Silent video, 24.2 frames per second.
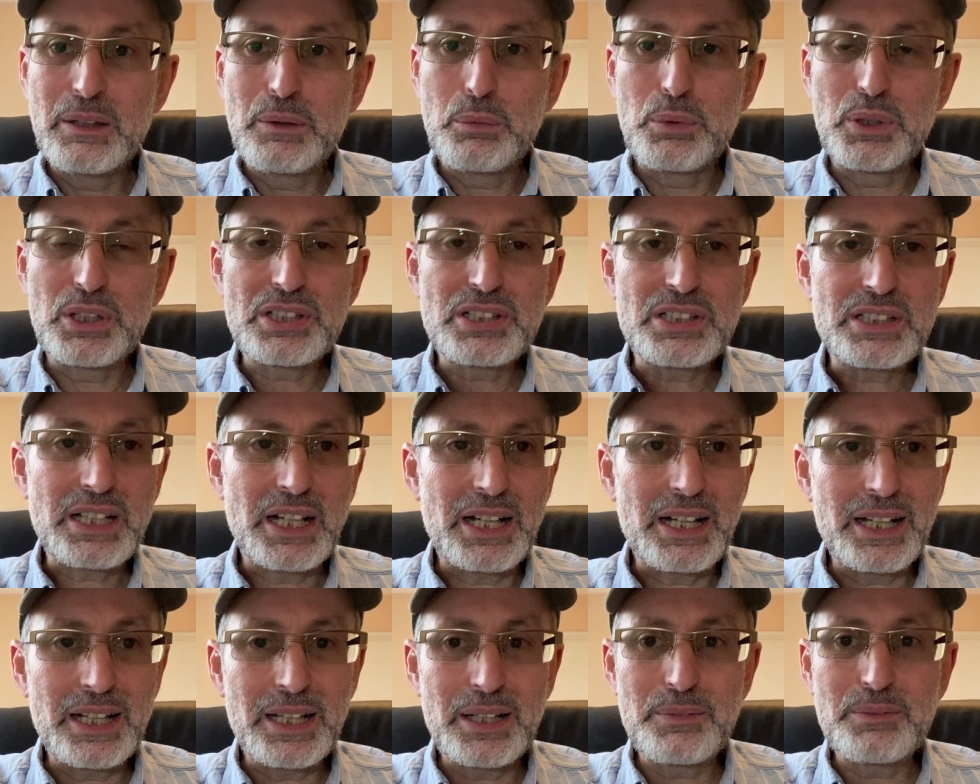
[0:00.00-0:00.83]
With
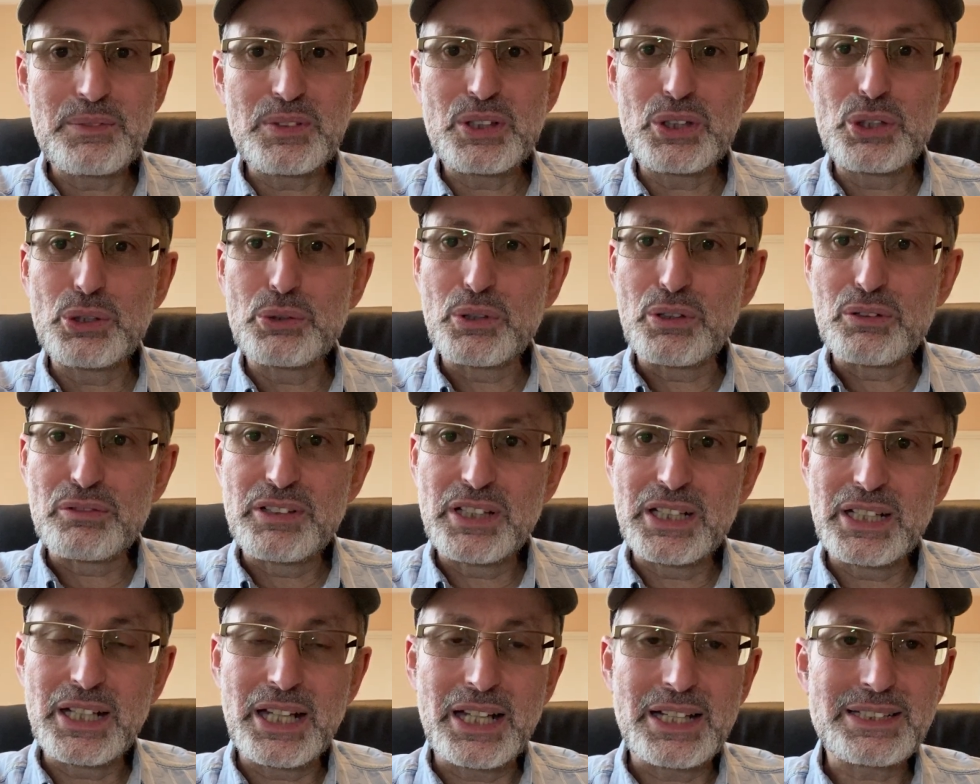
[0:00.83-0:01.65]
time, you will
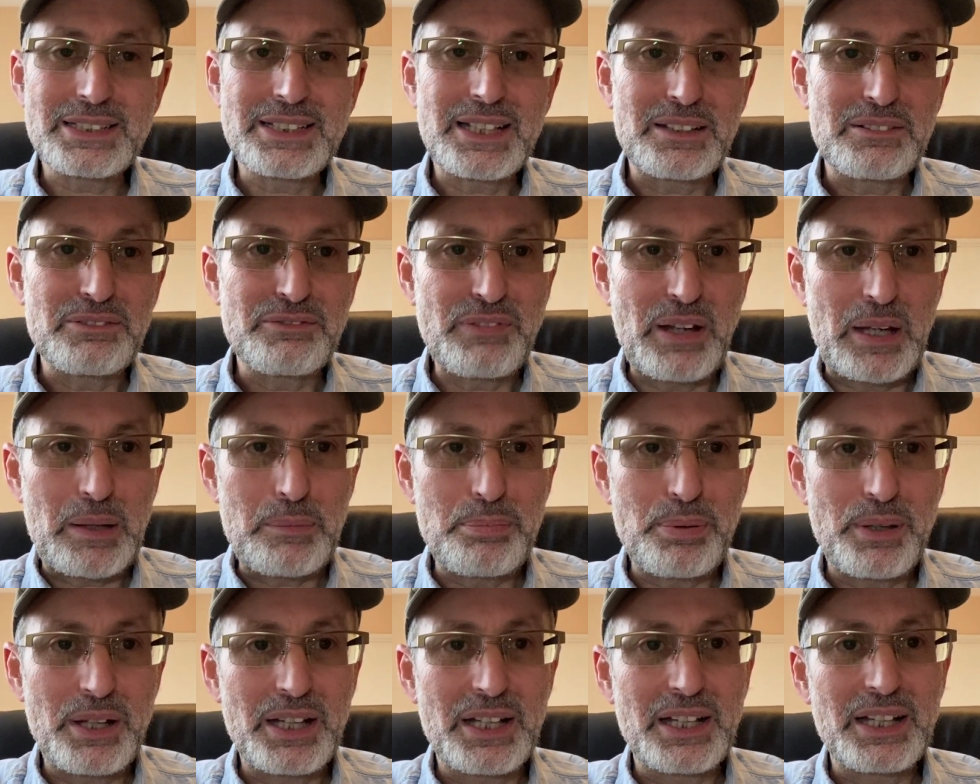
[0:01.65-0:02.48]
realize that
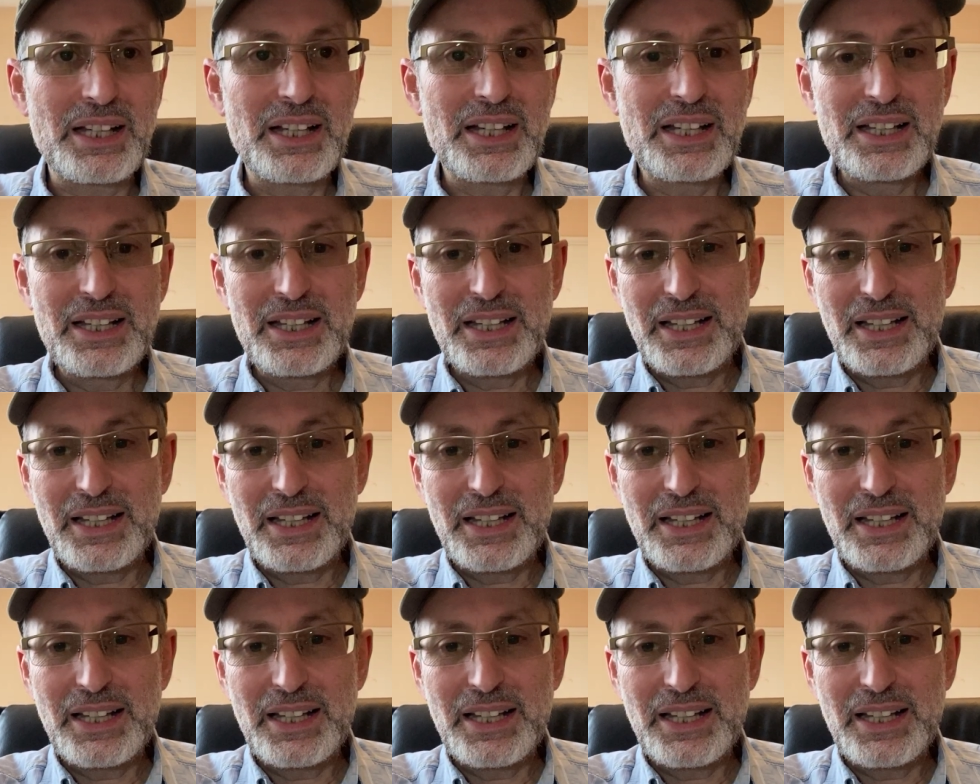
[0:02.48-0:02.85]
vaping